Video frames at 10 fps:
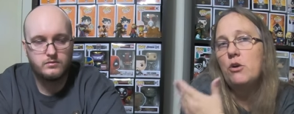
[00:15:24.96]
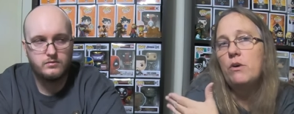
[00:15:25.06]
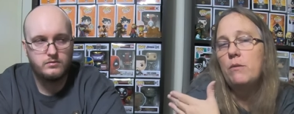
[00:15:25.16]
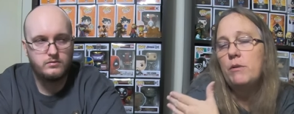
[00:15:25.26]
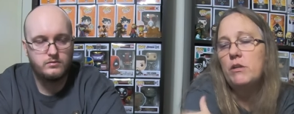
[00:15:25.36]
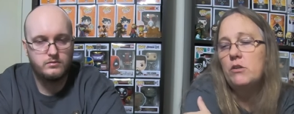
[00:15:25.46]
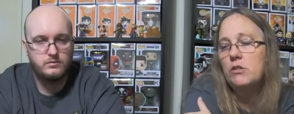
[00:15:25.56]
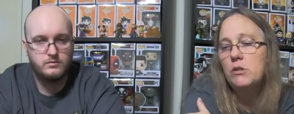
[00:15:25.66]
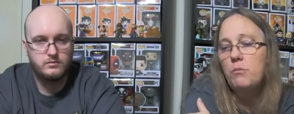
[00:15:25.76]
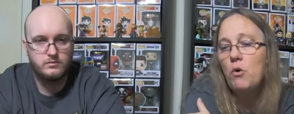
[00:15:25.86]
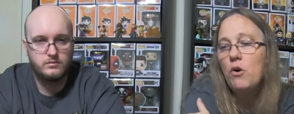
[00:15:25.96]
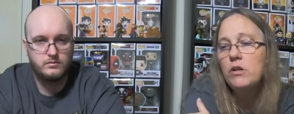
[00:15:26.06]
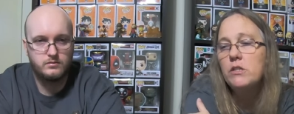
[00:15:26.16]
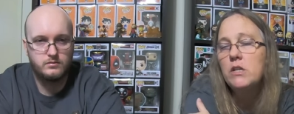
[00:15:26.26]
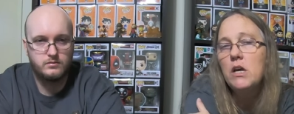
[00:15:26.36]
Speaker 1: show him a little
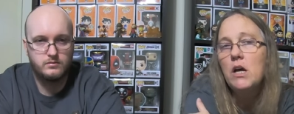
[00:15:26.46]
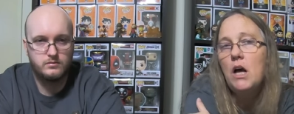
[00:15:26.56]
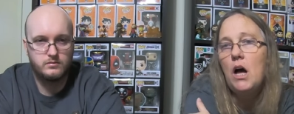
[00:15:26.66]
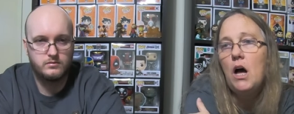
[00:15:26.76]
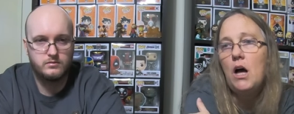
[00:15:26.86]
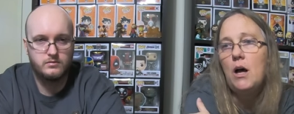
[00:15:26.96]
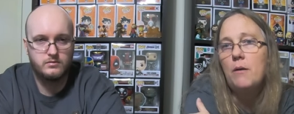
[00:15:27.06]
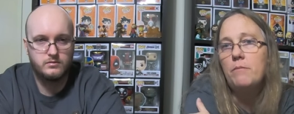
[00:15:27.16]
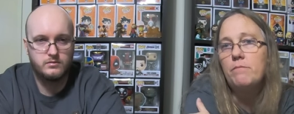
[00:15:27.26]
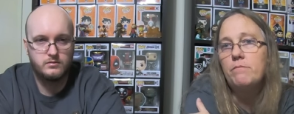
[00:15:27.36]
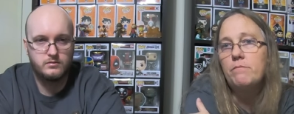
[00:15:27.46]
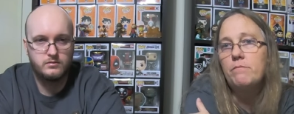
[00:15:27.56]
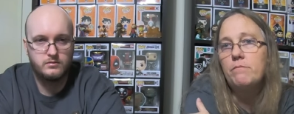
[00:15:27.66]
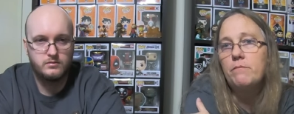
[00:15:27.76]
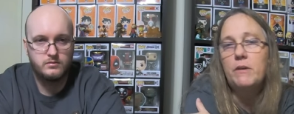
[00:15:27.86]
support. Um,
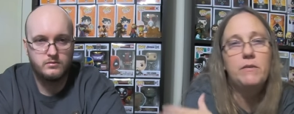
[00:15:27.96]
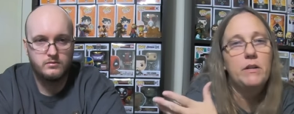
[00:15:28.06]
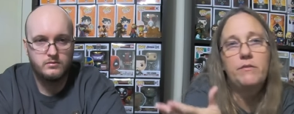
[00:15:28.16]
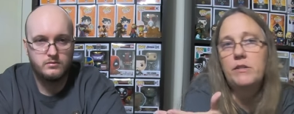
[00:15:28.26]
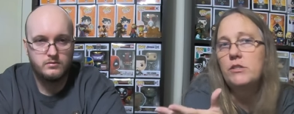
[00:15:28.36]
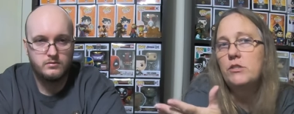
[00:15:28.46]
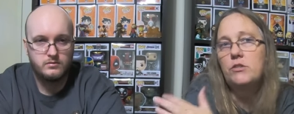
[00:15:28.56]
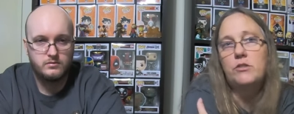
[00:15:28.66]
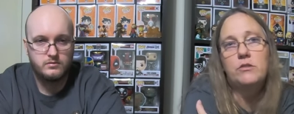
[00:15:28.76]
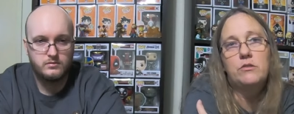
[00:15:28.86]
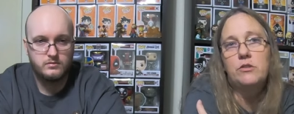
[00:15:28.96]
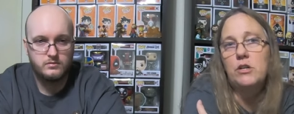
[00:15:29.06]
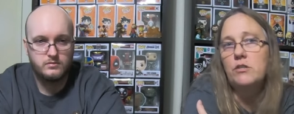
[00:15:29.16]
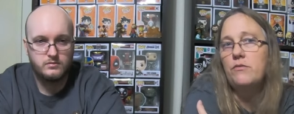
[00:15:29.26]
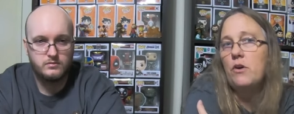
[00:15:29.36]
even if it's
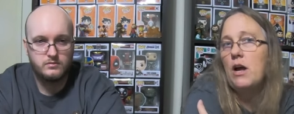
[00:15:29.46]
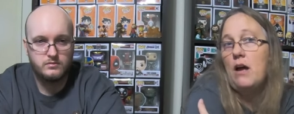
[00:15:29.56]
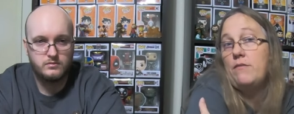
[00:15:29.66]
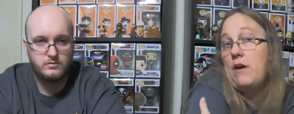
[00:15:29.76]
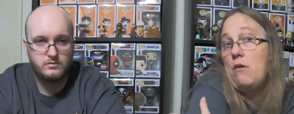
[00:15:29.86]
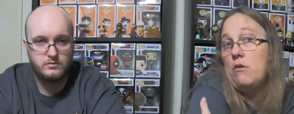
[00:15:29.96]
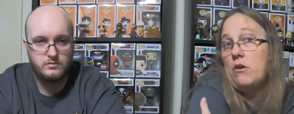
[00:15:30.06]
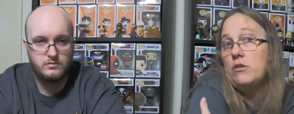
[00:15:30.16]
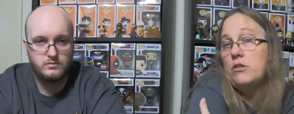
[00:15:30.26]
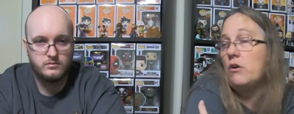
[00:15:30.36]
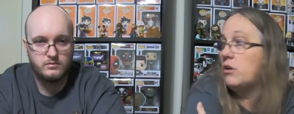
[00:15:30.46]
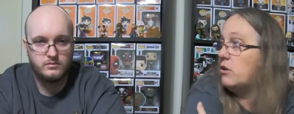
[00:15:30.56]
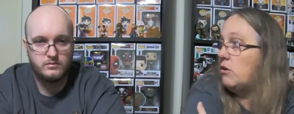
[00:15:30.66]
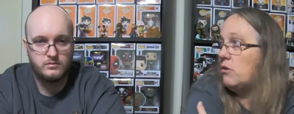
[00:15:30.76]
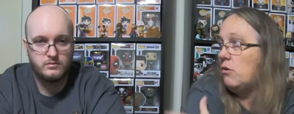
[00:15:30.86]
just for a half hour or so, you
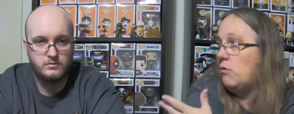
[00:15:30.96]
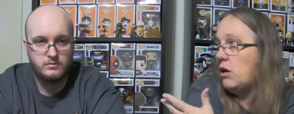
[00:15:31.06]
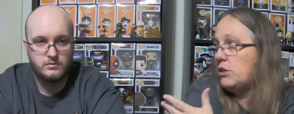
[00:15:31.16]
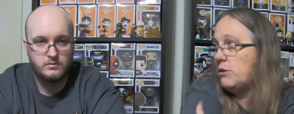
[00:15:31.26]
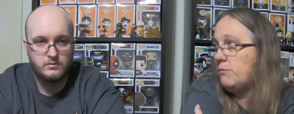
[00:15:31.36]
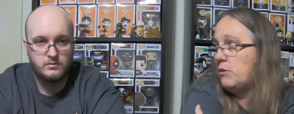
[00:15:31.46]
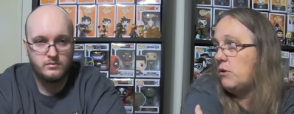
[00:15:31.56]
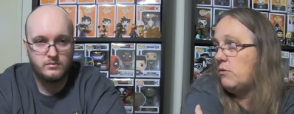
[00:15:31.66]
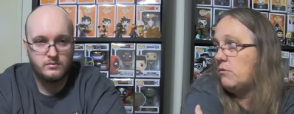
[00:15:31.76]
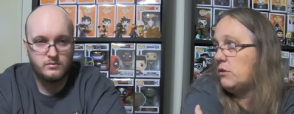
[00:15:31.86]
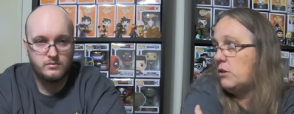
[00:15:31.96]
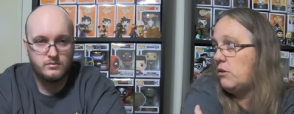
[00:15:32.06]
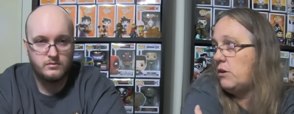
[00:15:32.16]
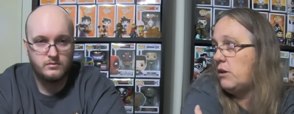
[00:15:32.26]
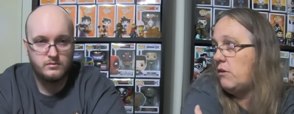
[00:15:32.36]
know, go watch him, go, you
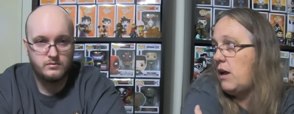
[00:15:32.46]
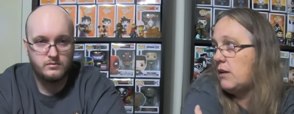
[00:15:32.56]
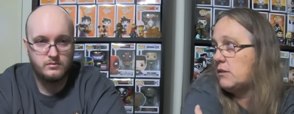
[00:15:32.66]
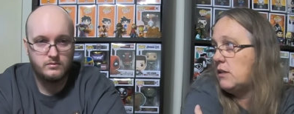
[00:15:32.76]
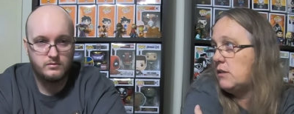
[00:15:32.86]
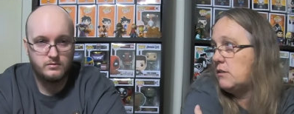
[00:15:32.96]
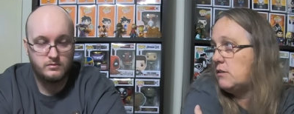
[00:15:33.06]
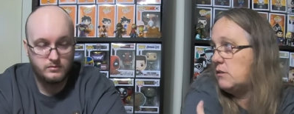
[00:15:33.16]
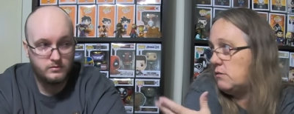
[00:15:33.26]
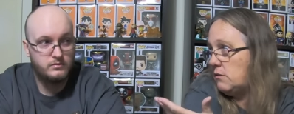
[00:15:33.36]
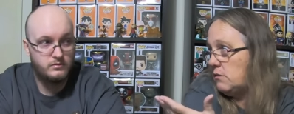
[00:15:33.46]
know, interact and